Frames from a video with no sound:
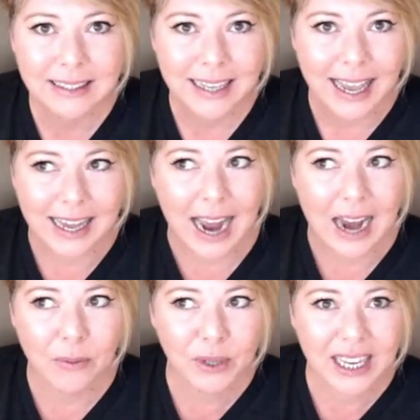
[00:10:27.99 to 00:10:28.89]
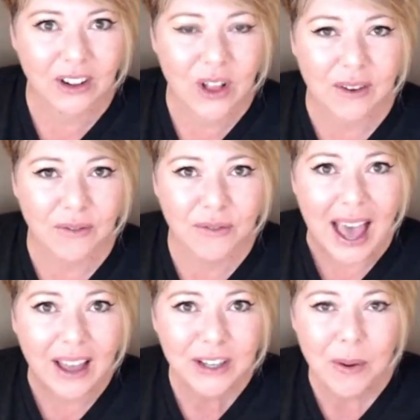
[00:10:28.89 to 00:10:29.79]
and I get a lot of
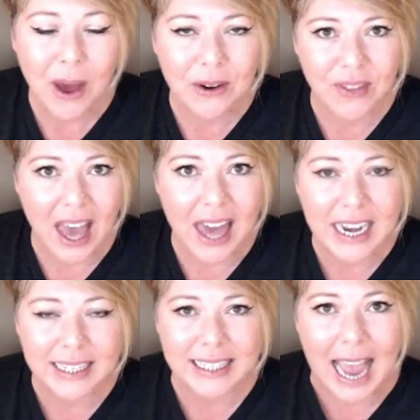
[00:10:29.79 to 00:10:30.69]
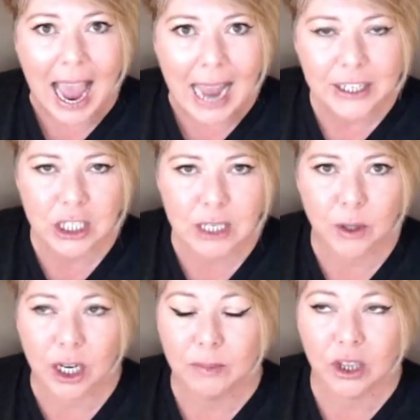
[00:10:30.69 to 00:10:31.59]
value out of that, and it's actionable,
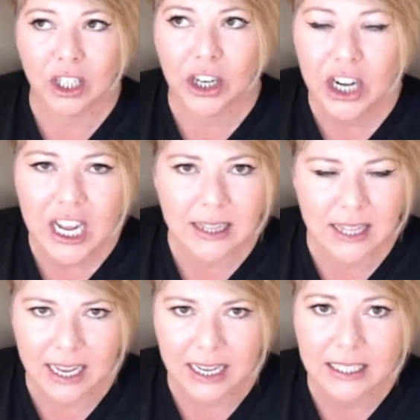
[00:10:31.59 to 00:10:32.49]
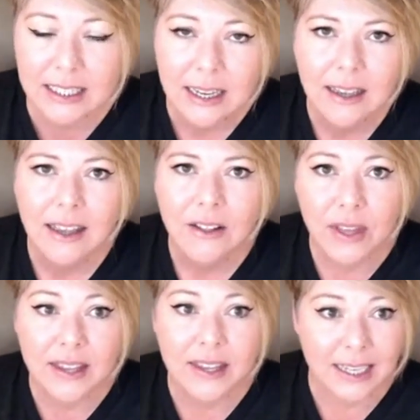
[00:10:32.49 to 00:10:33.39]
and I'm learning things,
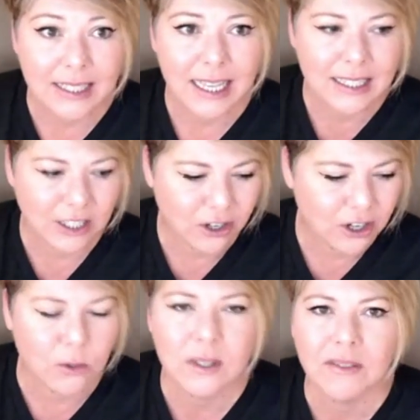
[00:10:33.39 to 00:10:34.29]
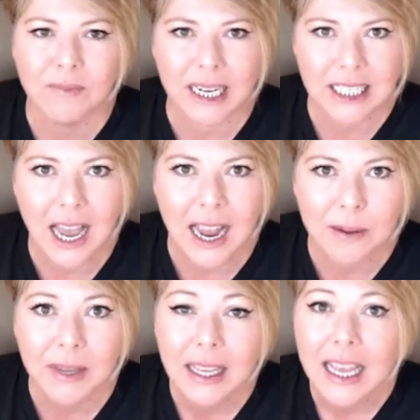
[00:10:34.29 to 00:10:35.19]
then yes, that's a good use of my
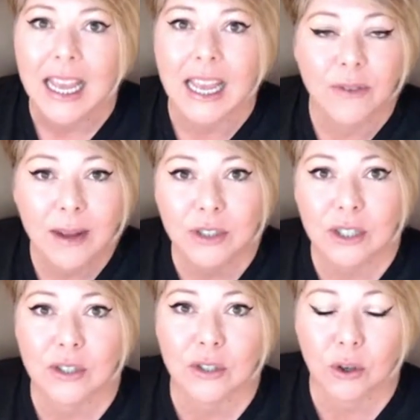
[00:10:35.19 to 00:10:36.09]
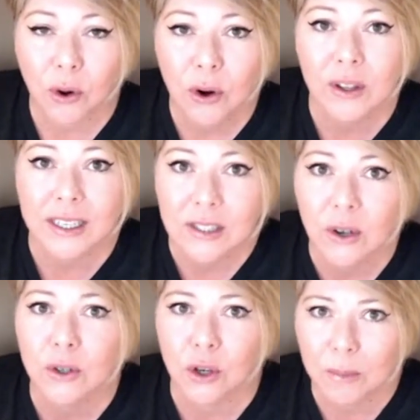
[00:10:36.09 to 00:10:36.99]
time. If I'm just scrolling
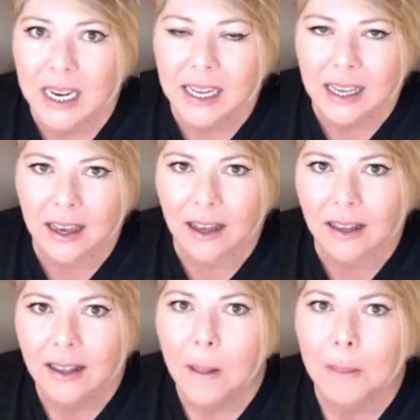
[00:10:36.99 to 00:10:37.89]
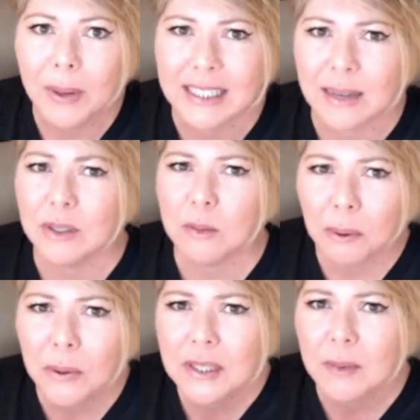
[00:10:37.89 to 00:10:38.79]
social media because I'm
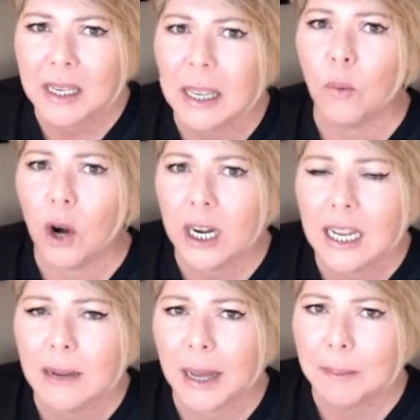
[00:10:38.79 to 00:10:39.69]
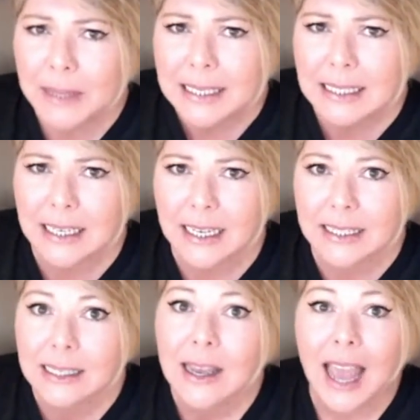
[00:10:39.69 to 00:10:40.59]
supposed to be working my
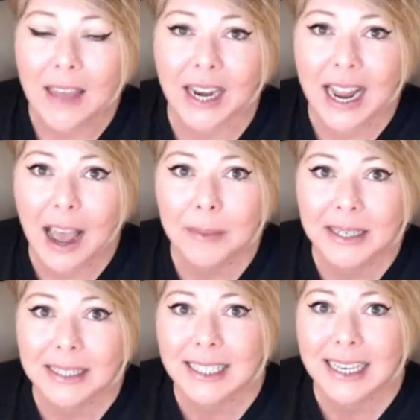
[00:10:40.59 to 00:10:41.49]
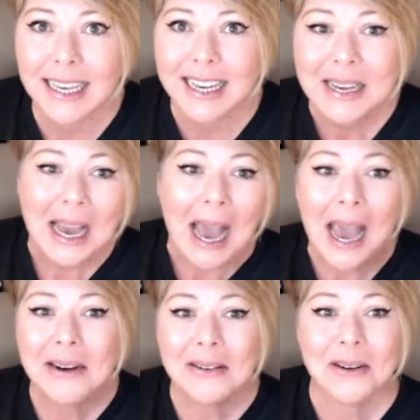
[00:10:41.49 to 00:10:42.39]
business, and then I happen to see,
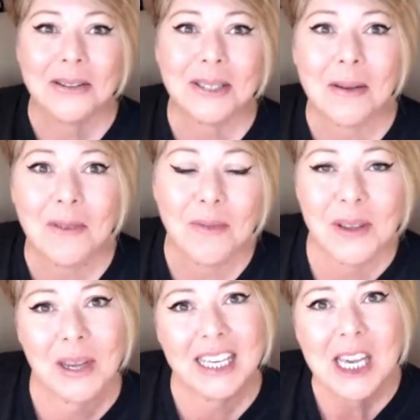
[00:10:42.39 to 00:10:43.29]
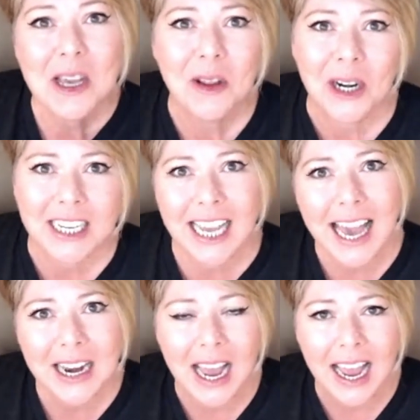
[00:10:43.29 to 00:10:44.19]
I don't know, someone with a killer
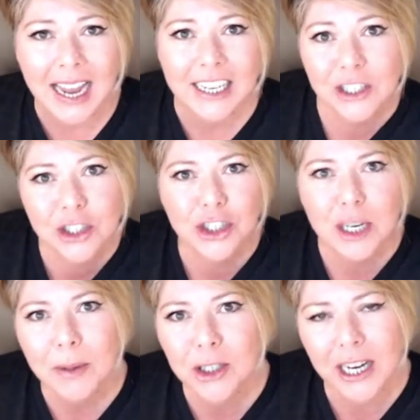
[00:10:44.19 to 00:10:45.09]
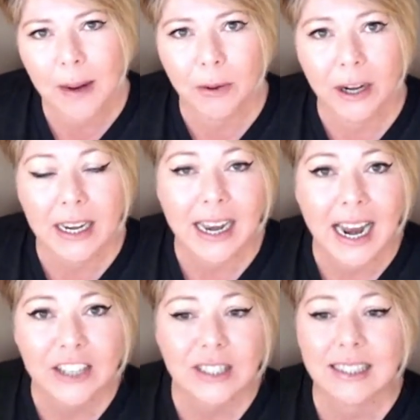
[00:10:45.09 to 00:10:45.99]
cat eye is jibber jabbering, and
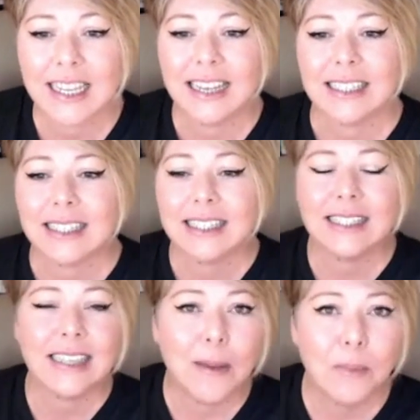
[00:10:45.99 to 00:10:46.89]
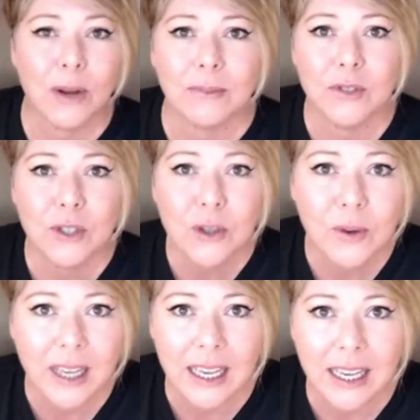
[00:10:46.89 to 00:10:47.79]
I just decide to stop what I'm
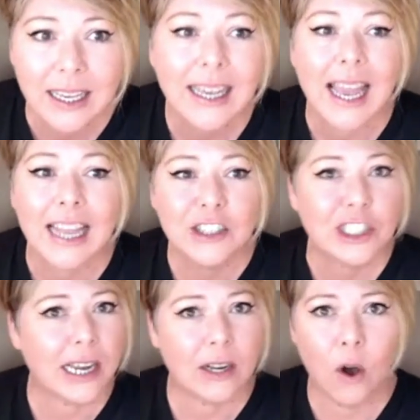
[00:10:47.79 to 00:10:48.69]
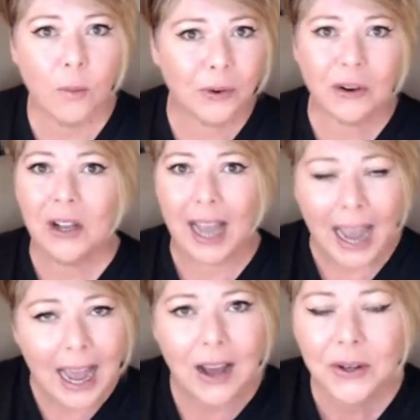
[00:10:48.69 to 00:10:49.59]
doing and check homegirl
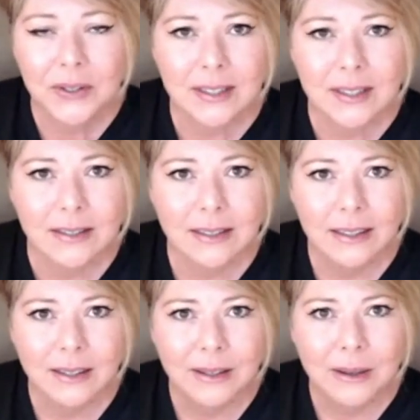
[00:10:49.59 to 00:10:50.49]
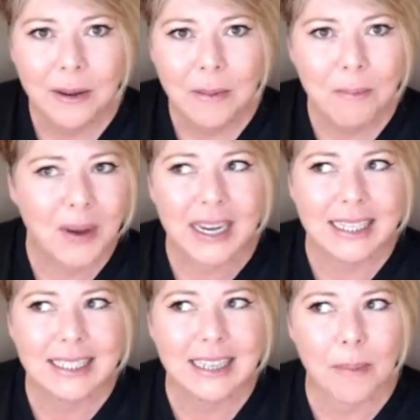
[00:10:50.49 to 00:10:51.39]
out, but
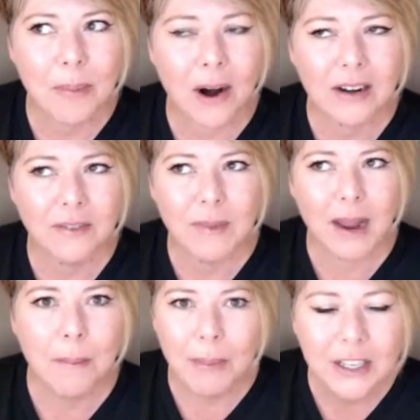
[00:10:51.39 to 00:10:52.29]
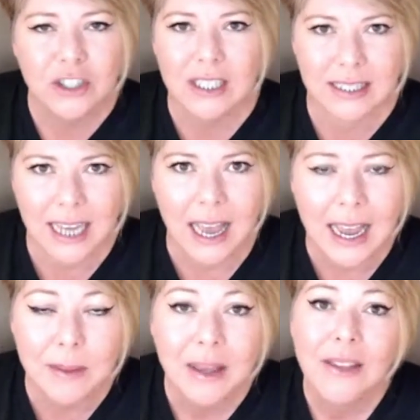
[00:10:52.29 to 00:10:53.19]
it's not part of my budgeted
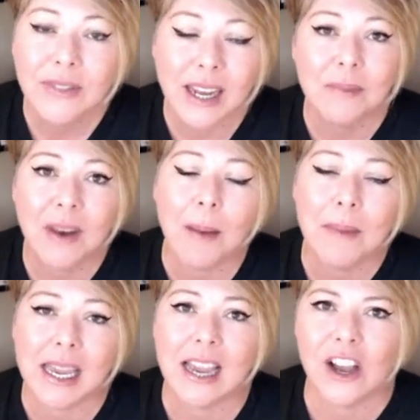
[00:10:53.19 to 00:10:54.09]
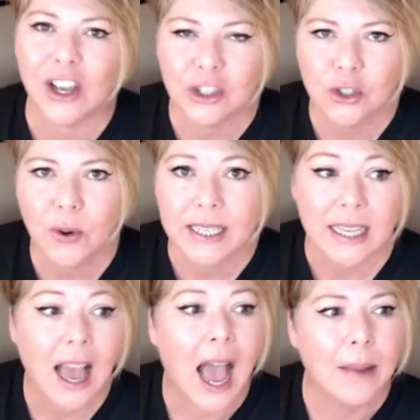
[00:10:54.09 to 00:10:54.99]
time, then I'm not making a good choice.
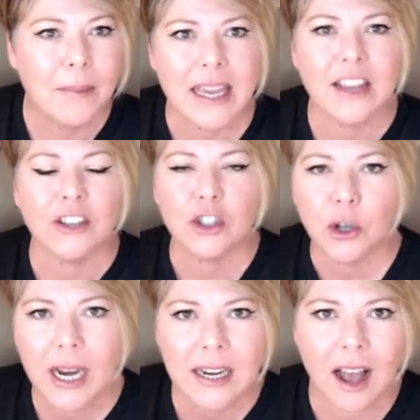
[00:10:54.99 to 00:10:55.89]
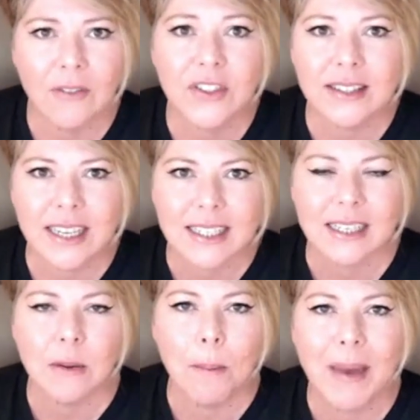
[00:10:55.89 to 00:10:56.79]
I'm making a trade-off that
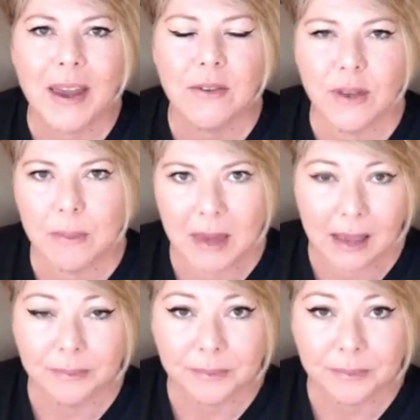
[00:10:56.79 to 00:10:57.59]
doesn't benefit me.